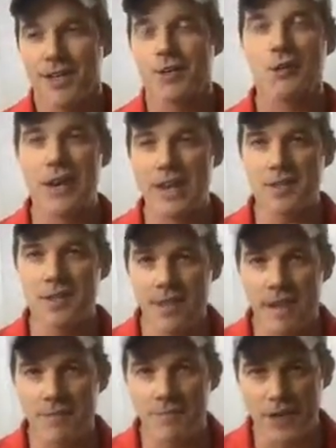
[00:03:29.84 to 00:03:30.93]
Grand
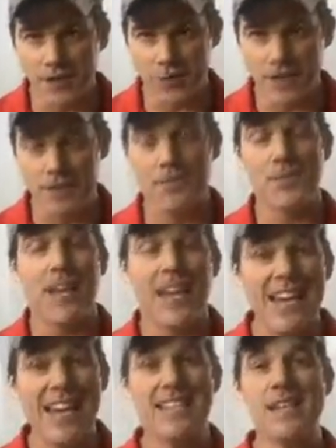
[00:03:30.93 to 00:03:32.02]
Slam victory.
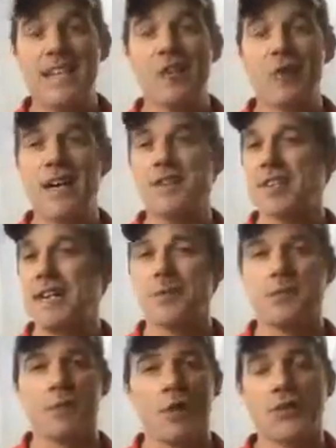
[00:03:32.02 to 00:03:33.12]
18 Grand Slams,
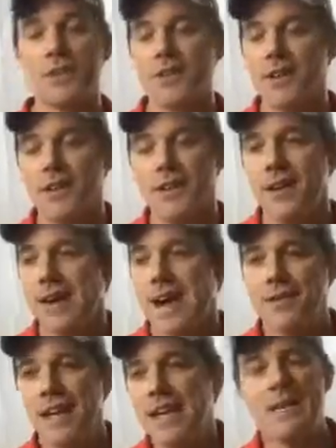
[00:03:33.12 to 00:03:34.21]
the most out
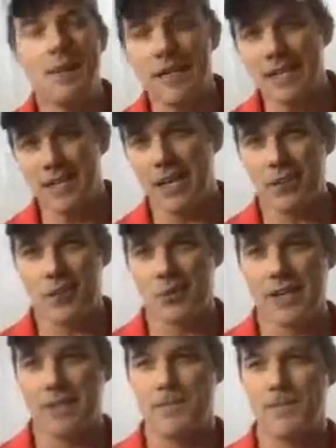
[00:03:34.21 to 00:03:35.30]
of anybody in
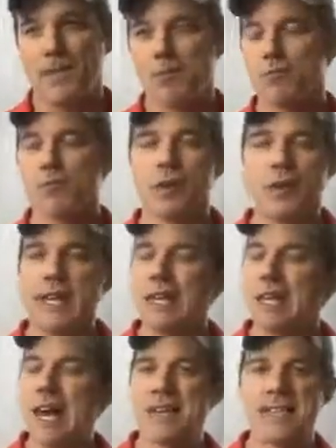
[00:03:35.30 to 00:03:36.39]
history. Really
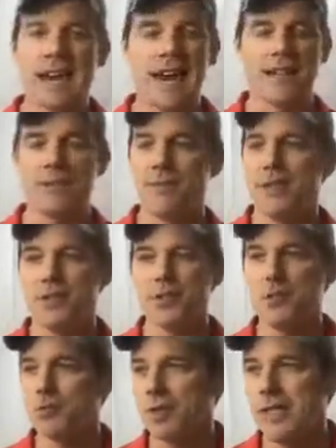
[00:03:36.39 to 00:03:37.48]
class act, and
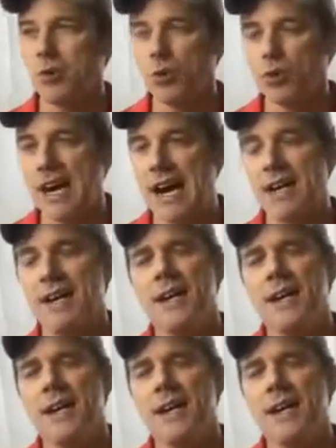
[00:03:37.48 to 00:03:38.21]
just a really cool guy.